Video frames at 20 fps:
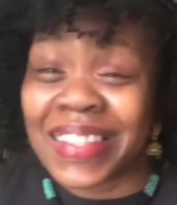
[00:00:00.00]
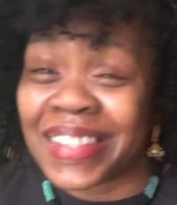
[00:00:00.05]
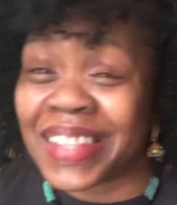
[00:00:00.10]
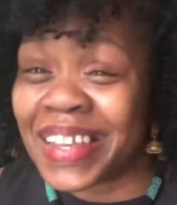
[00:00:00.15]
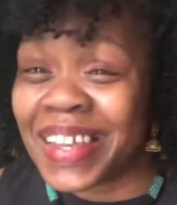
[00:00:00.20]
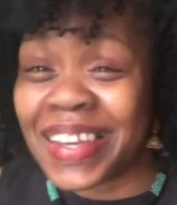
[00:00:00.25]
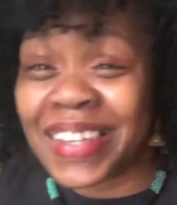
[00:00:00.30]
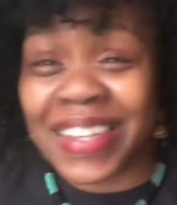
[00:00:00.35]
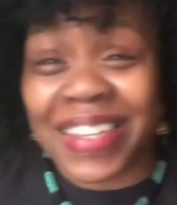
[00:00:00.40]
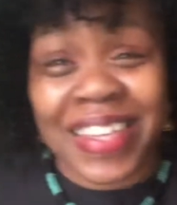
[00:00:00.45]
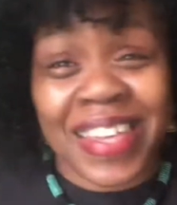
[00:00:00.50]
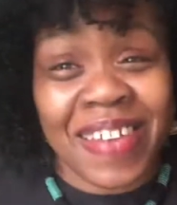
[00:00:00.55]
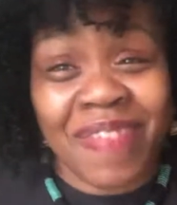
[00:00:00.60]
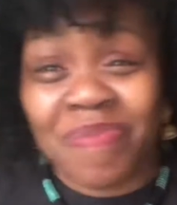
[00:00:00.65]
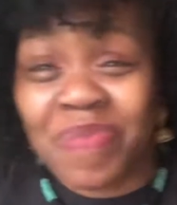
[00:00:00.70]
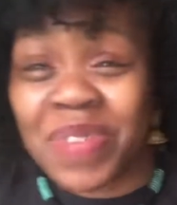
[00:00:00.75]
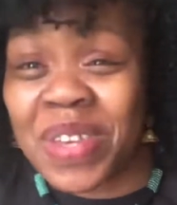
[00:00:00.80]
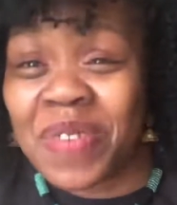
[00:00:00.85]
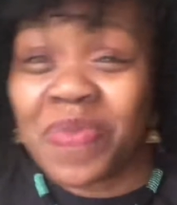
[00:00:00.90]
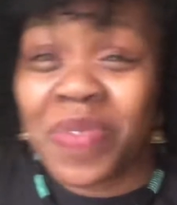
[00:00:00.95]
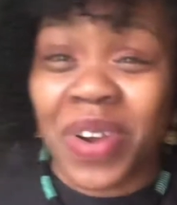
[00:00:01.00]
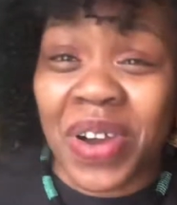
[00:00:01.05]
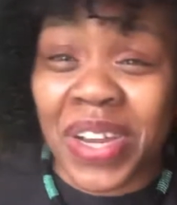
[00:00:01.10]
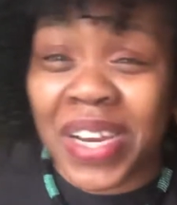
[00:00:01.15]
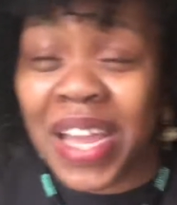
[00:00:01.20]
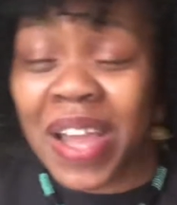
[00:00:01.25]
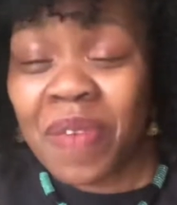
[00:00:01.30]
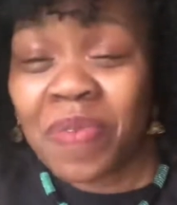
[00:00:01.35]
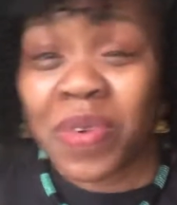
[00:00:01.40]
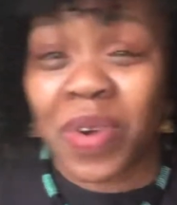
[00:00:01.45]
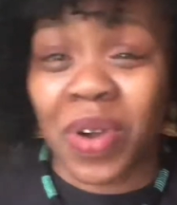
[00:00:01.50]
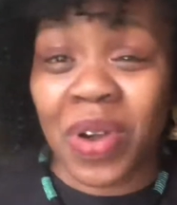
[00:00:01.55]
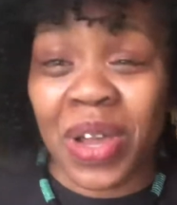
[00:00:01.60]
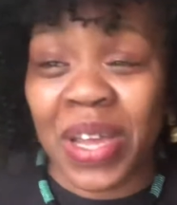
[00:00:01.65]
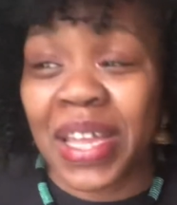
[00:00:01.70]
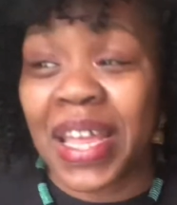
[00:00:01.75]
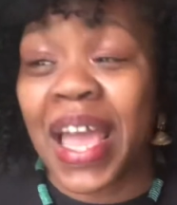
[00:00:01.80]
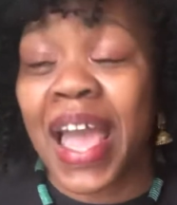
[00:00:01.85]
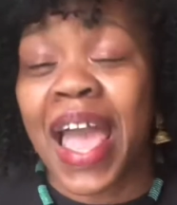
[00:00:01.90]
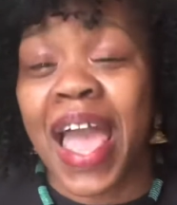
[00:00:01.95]
They're going to give me what I want.
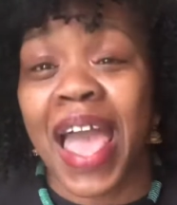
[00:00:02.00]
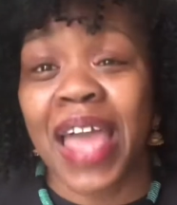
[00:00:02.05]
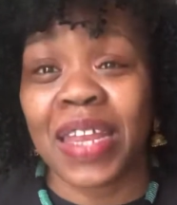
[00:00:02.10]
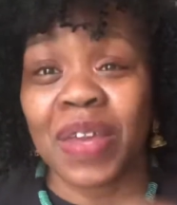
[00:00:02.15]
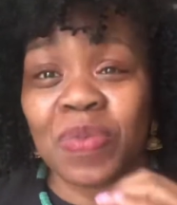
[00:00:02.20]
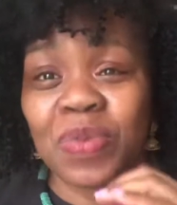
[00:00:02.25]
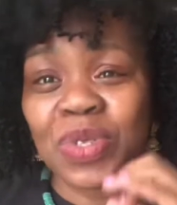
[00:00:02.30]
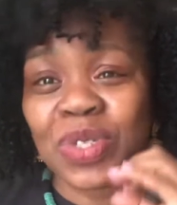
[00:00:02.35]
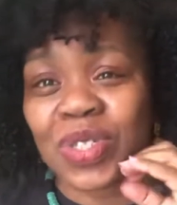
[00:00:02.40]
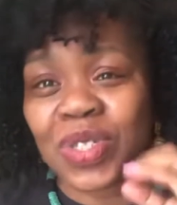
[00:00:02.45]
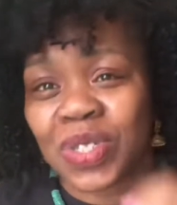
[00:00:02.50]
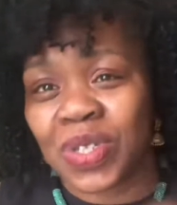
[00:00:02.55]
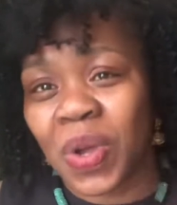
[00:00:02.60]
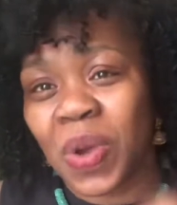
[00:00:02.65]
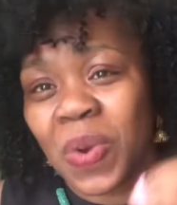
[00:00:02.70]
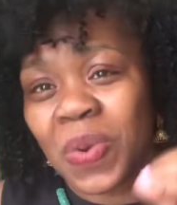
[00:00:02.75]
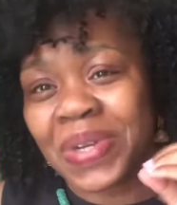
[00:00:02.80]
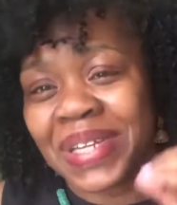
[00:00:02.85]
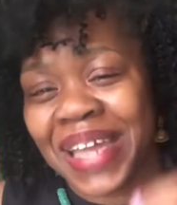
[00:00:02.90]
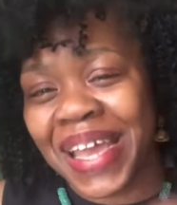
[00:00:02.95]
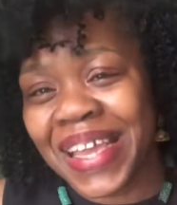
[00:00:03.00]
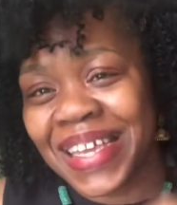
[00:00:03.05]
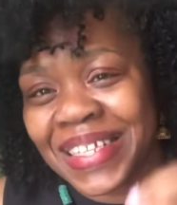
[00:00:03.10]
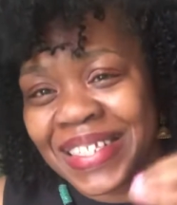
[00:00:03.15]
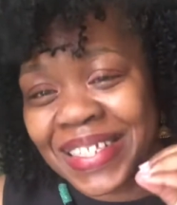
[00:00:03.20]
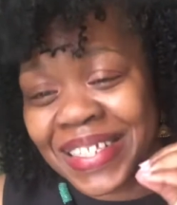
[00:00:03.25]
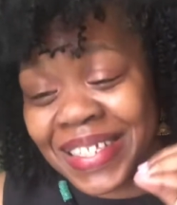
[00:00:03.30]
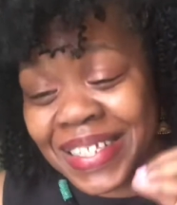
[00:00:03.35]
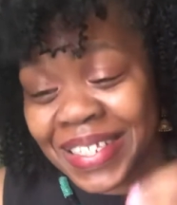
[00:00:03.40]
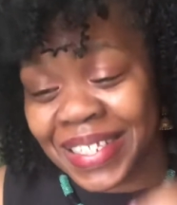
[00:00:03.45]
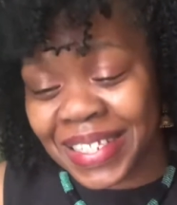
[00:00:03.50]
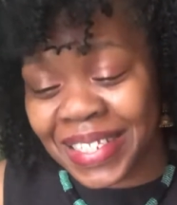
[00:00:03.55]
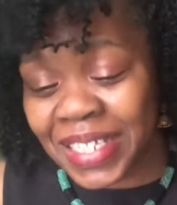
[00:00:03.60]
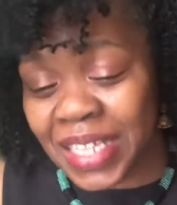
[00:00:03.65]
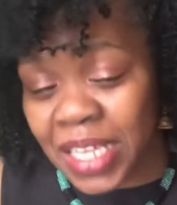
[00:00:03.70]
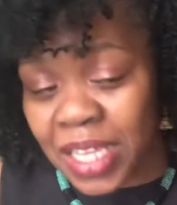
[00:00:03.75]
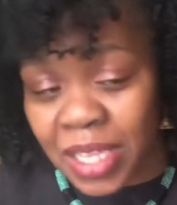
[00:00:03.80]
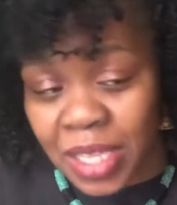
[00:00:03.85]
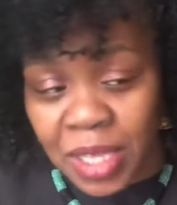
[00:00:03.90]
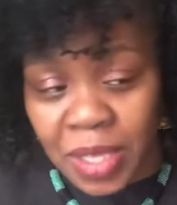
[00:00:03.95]
And it was so nice to
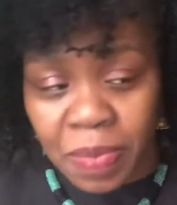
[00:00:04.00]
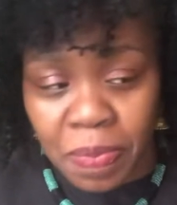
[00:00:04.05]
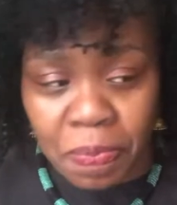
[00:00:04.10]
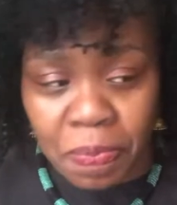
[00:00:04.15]
see